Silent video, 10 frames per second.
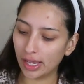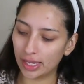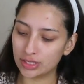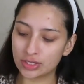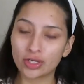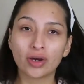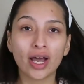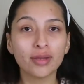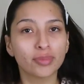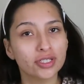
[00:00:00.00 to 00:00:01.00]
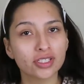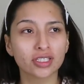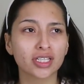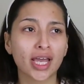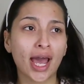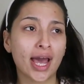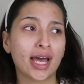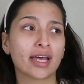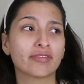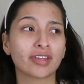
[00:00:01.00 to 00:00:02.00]
And so I personally
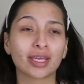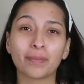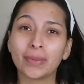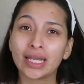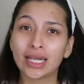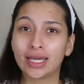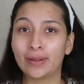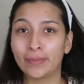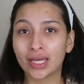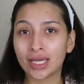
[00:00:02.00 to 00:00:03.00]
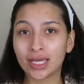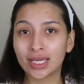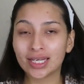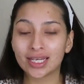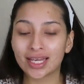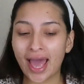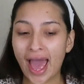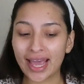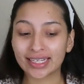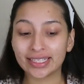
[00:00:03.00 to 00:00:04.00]
have like medium
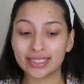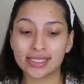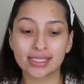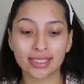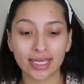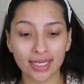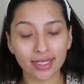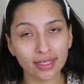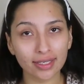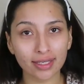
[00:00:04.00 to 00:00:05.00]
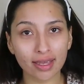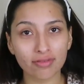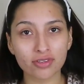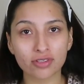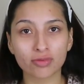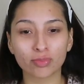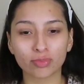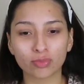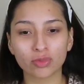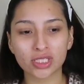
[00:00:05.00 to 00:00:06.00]
acne skin, if you
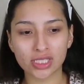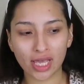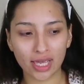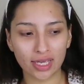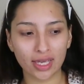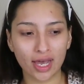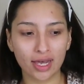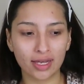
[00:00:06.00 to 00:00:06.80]
would say.